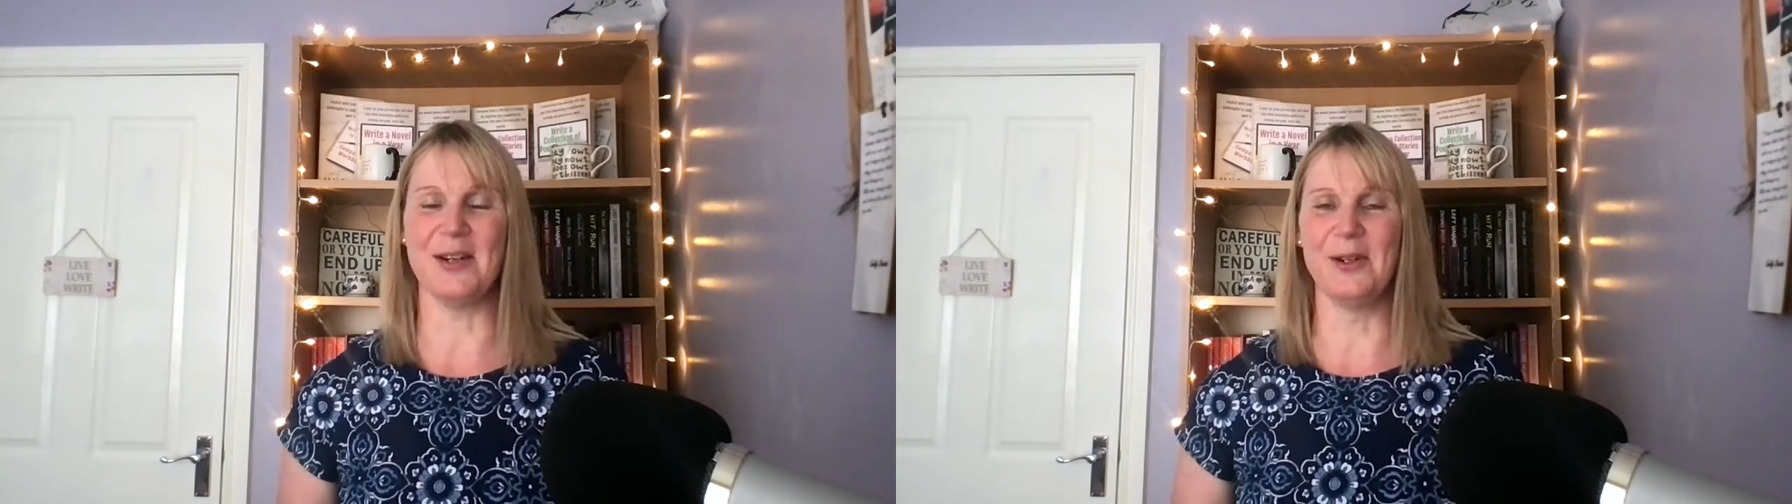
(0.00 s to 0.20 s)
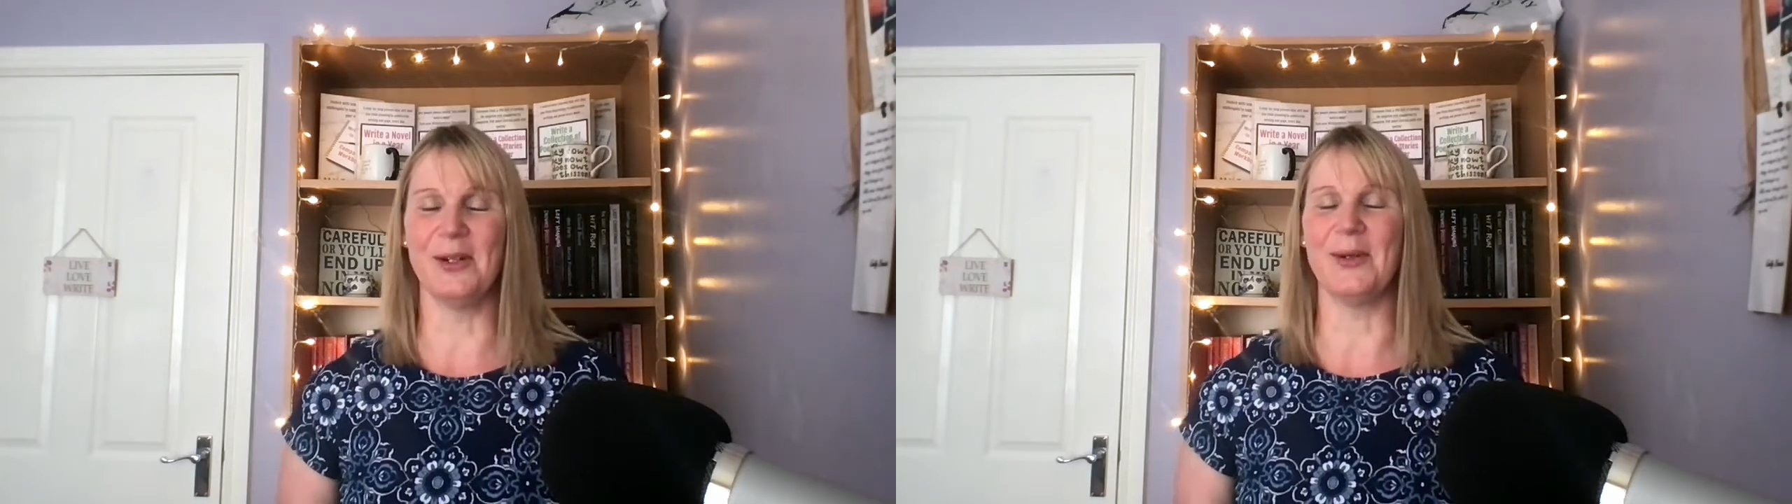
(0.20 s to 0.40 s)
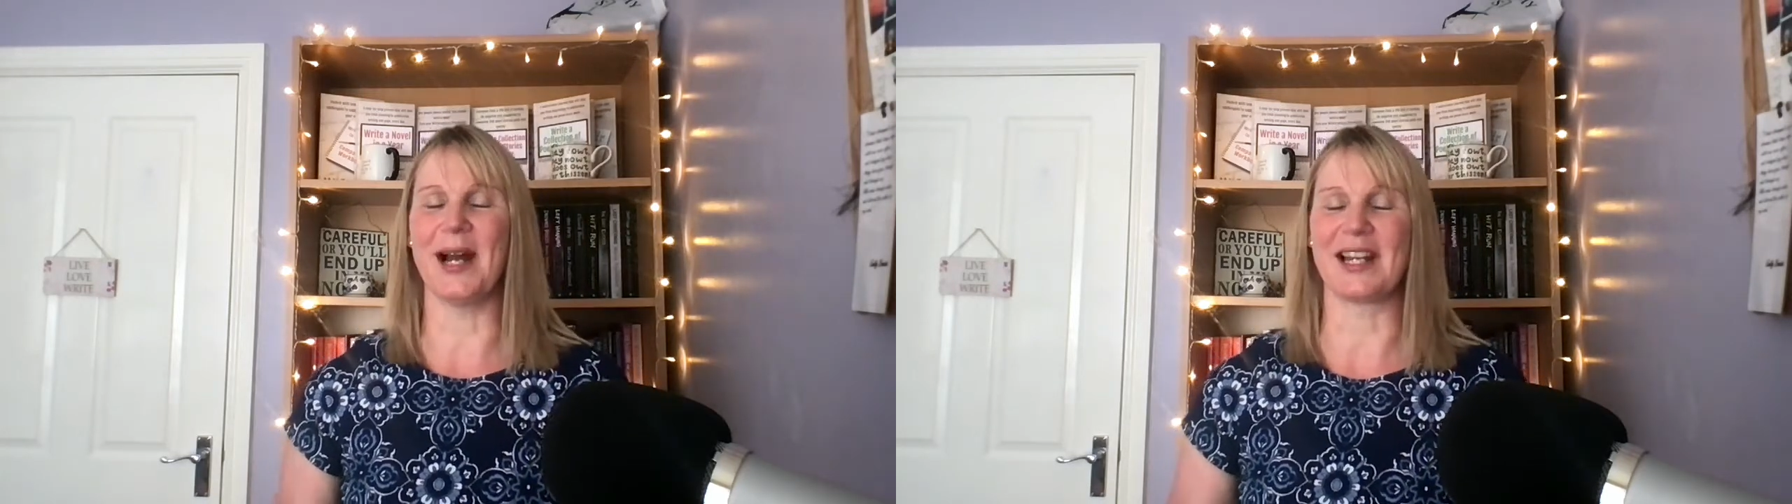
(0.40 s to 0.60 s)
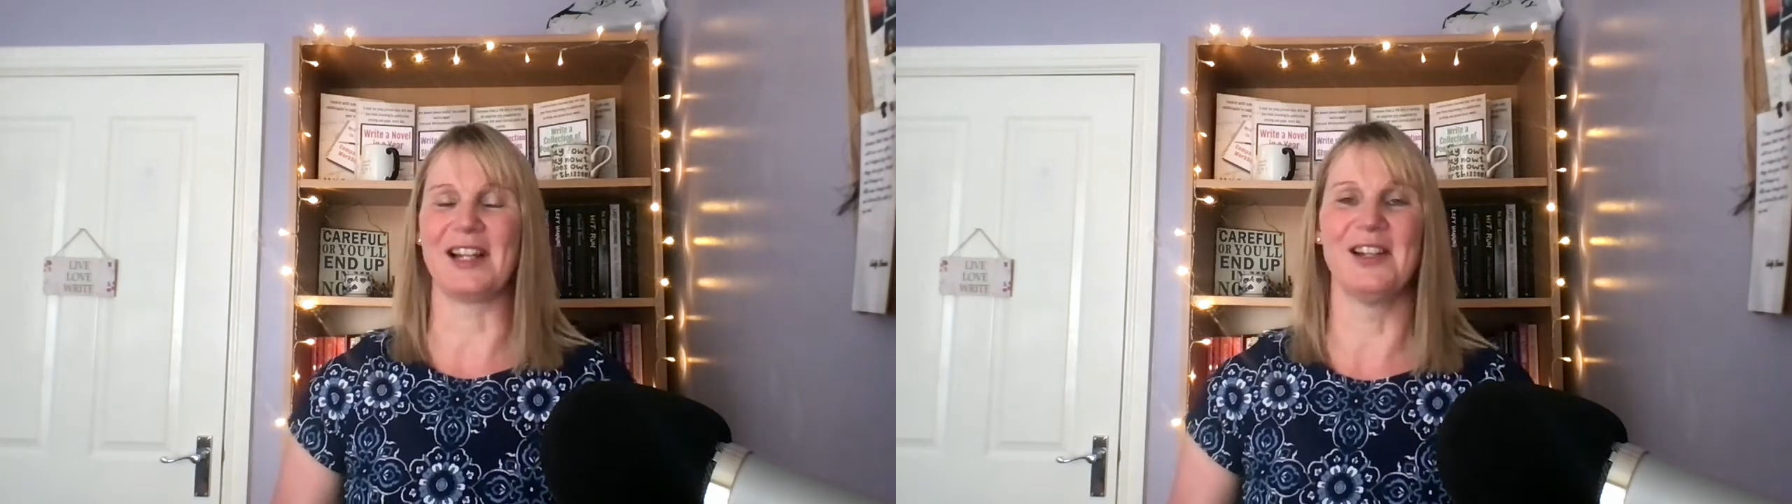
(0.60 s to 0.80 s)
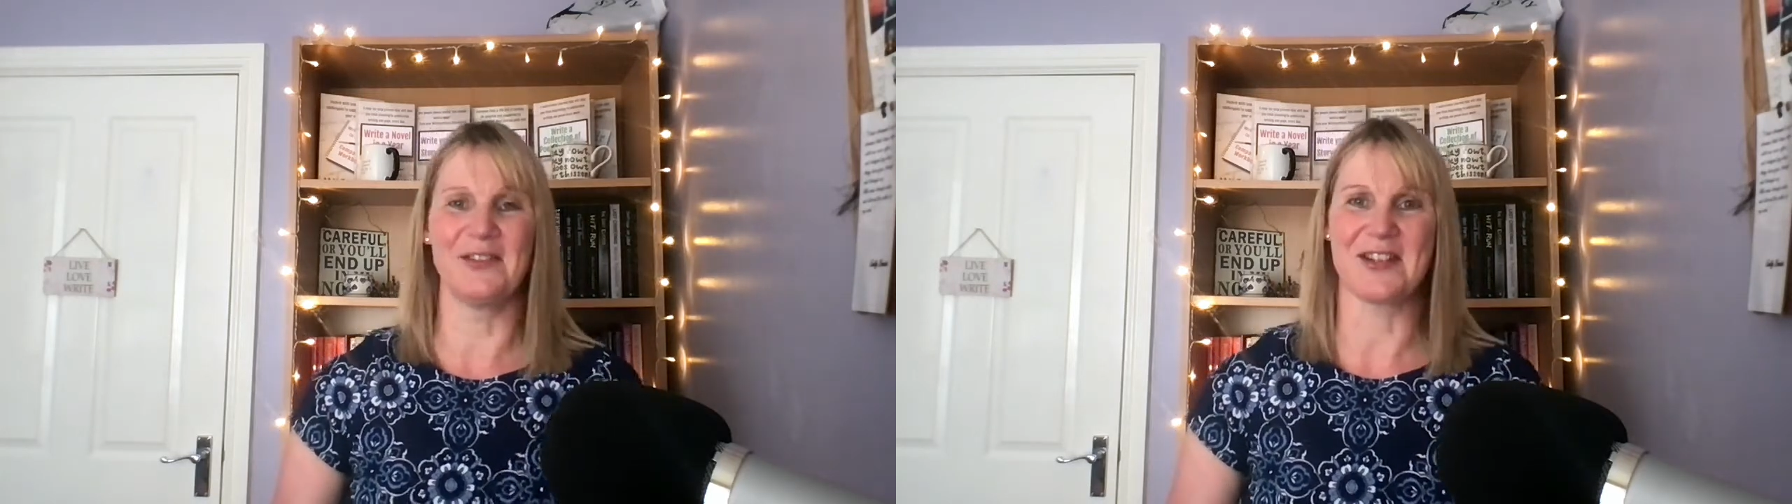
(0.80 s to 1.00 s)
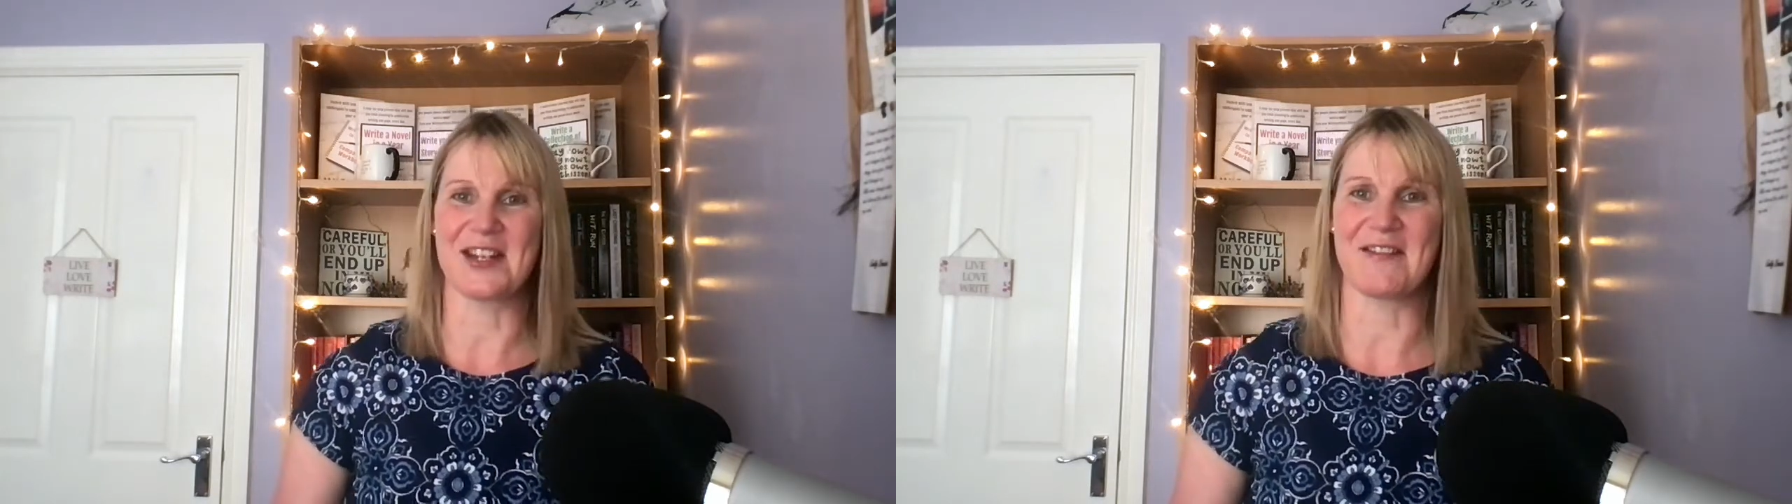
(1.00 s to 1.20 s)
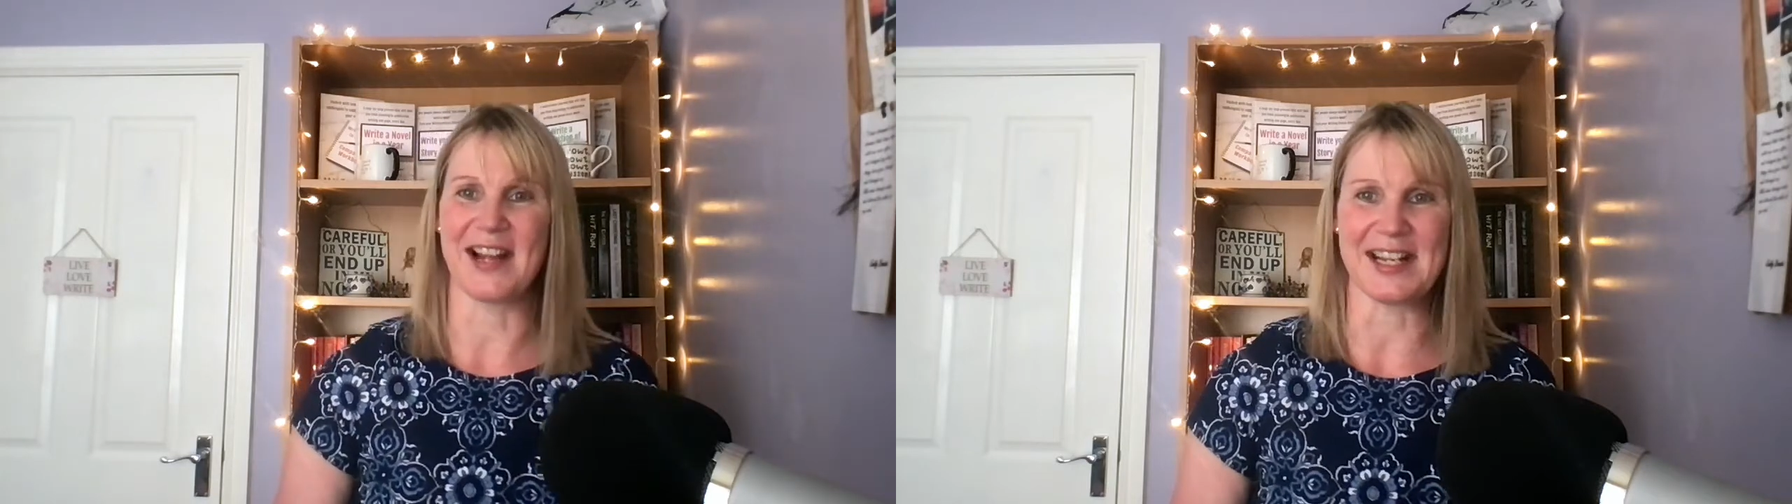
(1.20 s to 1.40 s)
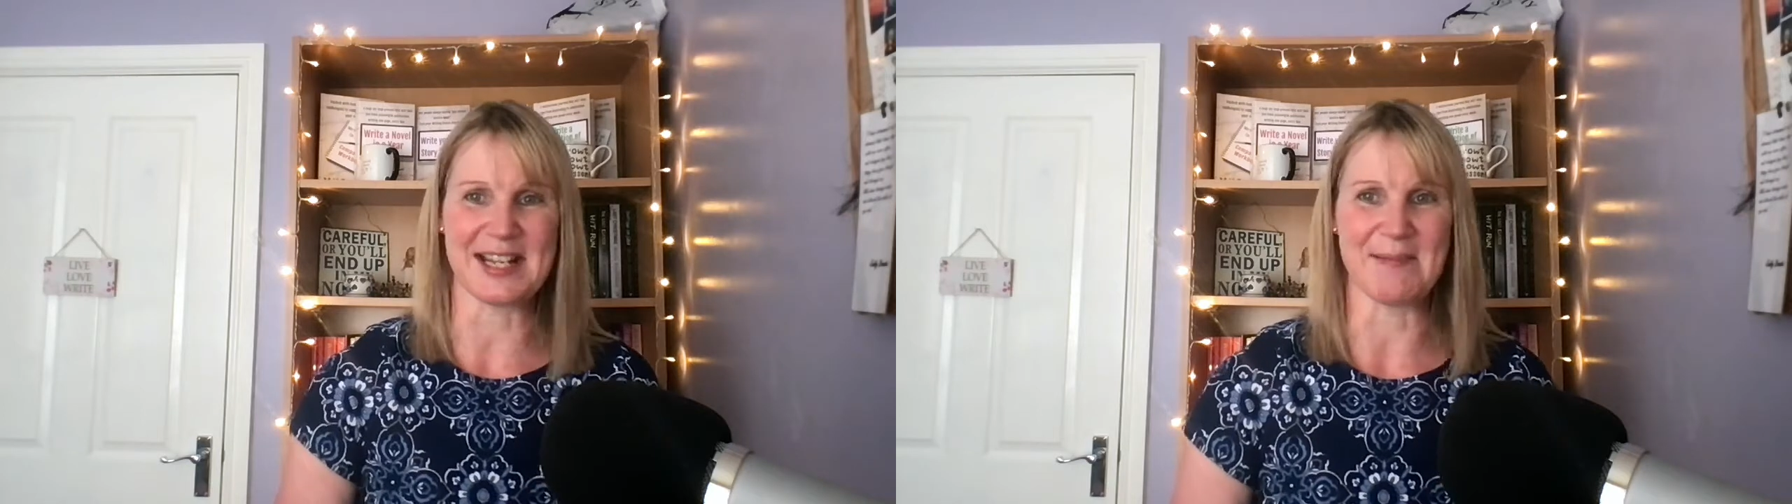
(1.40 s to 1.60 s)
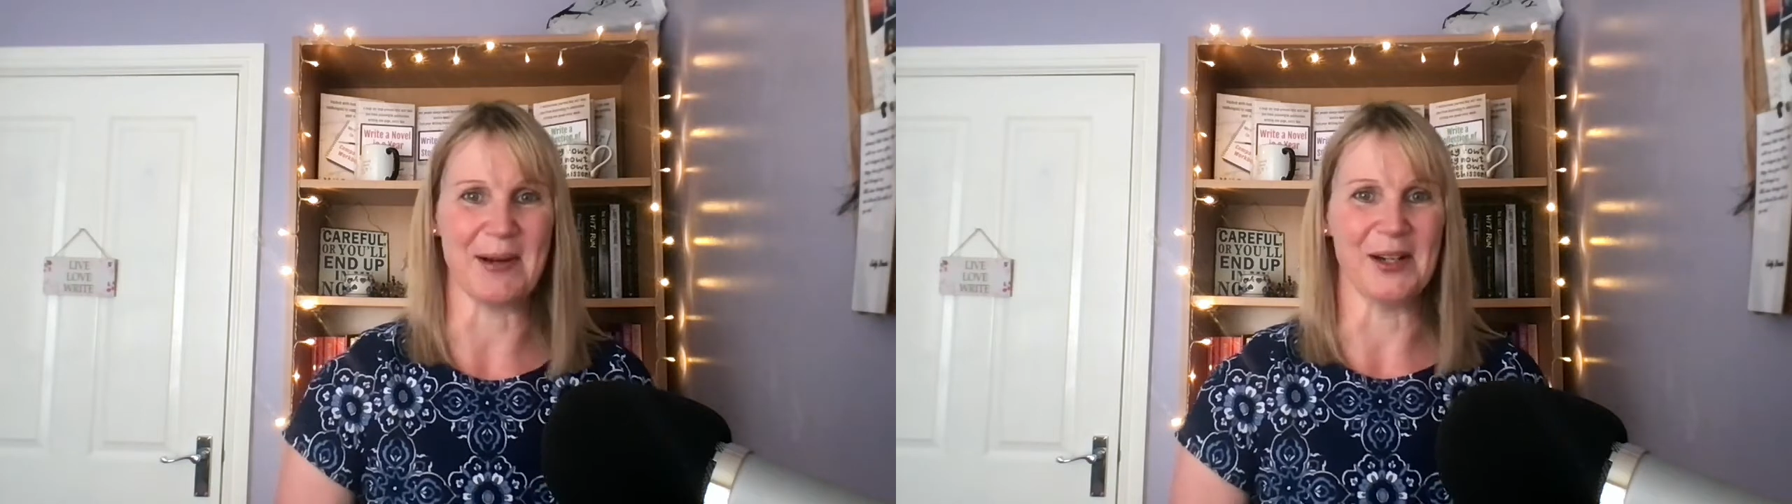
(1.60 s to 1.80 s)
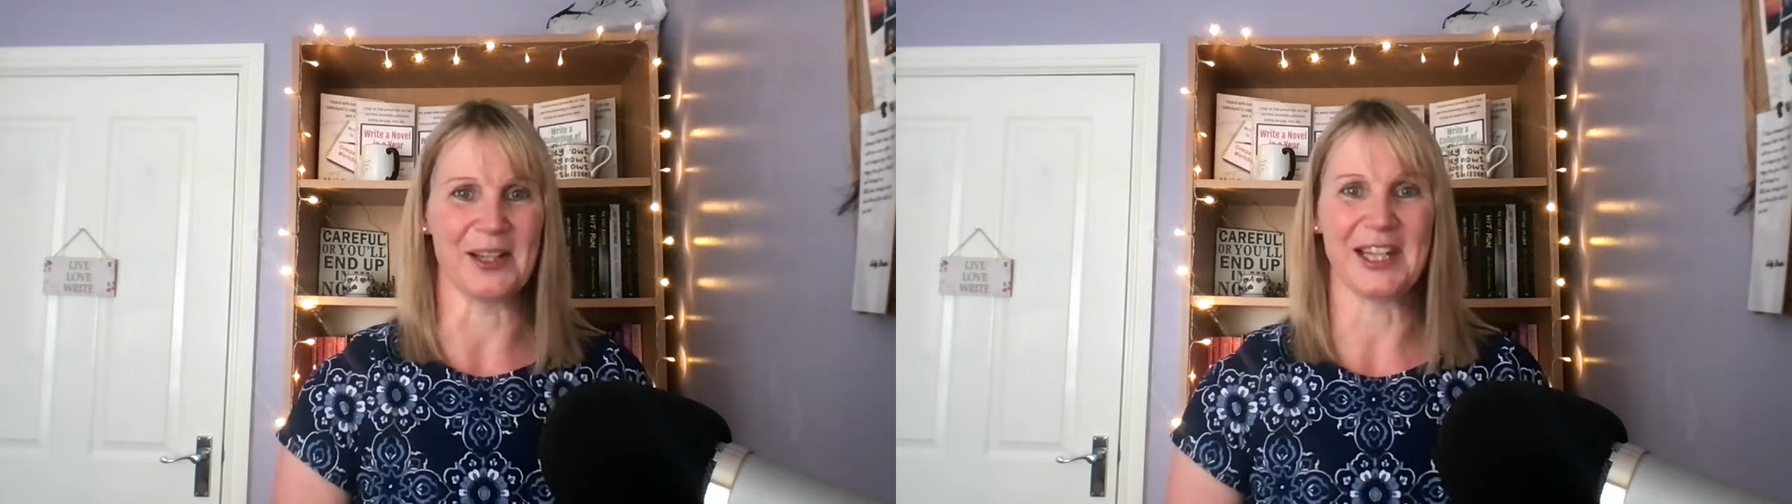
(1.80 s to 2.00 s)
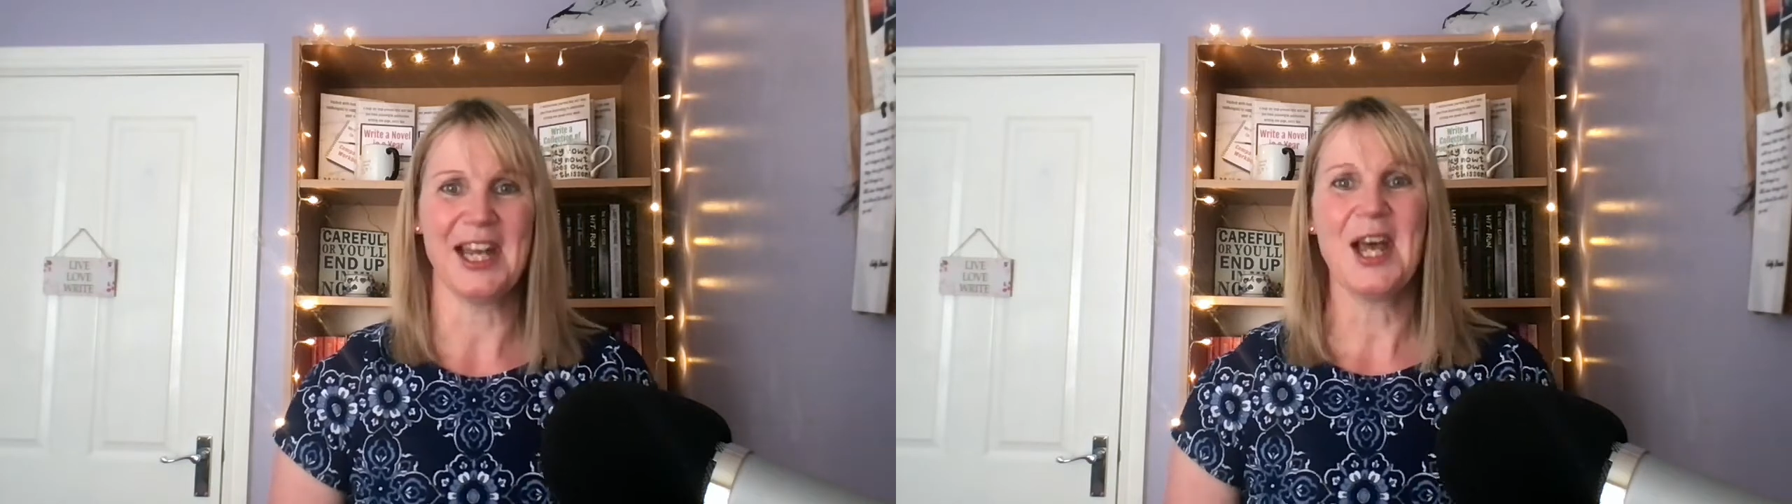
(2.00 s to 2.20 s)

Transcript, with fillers: "Oh, I'd love to write a book."